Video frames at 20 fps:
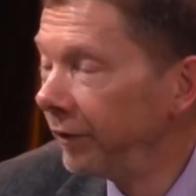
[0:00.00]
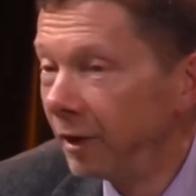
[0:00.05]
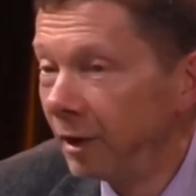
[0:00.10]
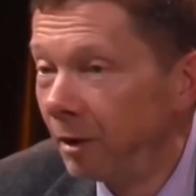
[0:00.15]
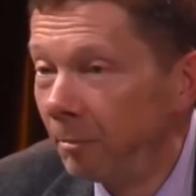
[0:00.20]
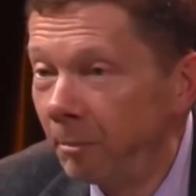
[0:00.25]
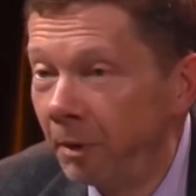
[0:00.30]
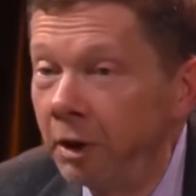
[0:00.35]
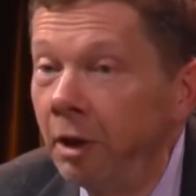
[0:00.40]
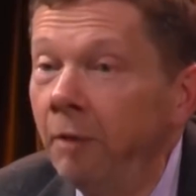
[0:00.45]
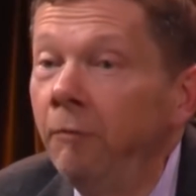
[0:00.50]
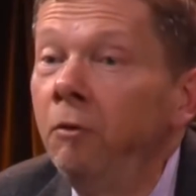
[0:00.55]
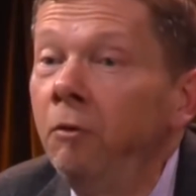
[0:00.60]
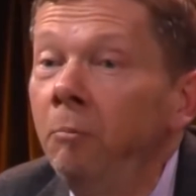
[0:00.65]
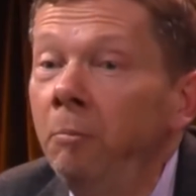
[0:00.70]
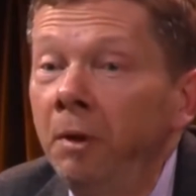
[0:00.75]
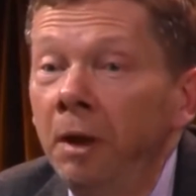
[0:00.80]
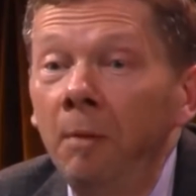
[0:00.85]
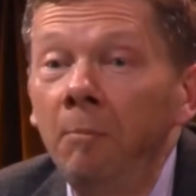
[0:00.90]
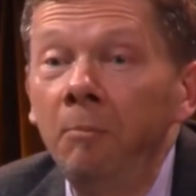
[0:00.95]
But if you
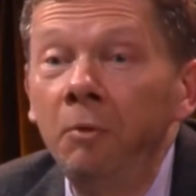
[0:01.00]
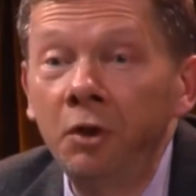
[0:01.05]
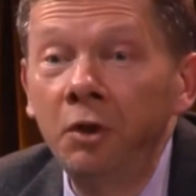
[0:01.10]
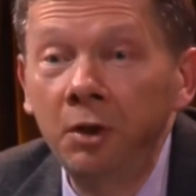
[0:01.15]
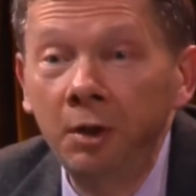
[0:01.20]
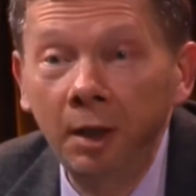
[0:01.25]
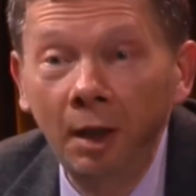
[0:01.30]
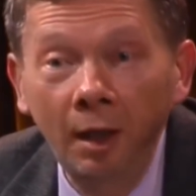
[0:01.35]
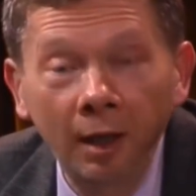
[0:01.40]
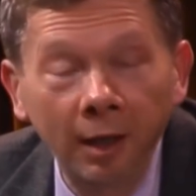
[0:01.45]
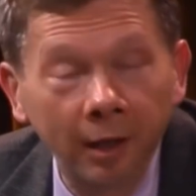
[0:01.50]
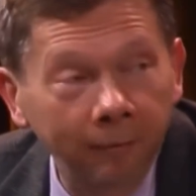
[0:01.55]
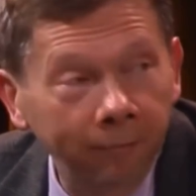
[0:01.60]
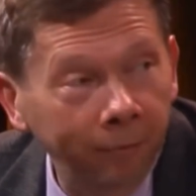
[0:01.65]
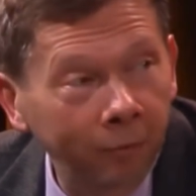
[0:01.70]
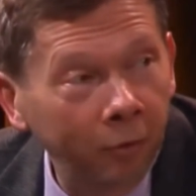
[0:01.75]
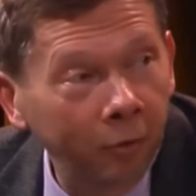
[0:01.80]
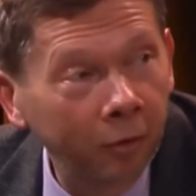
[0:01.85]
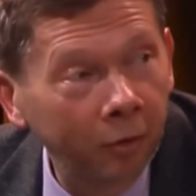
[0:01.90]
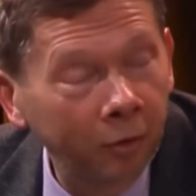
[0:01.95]
became still at
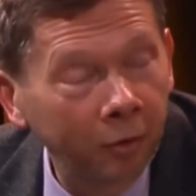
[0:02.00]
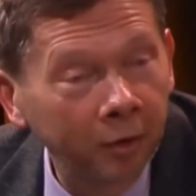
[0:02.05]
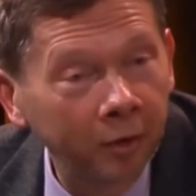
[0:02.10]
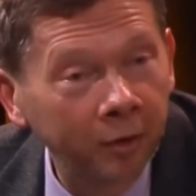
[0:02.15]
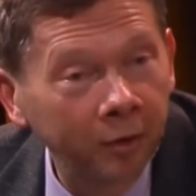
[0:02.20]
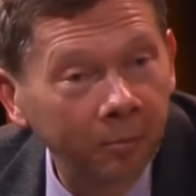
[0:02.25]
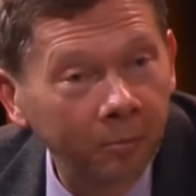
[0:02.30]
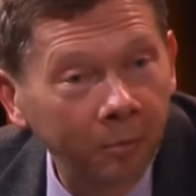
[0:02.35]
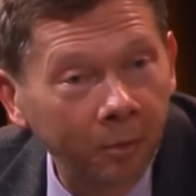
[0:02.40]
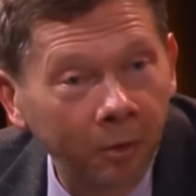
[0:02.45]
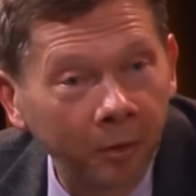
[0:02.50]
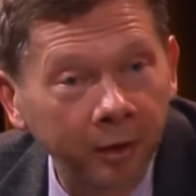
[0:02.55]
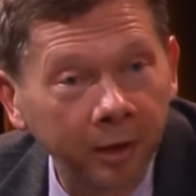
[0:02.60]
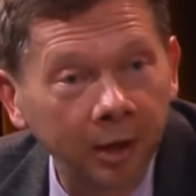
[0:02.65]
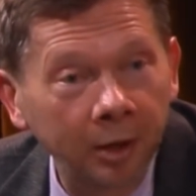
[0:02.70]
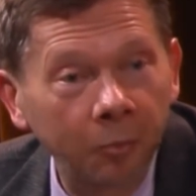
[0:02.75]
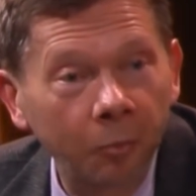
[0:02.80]
4 o'clock in the morning and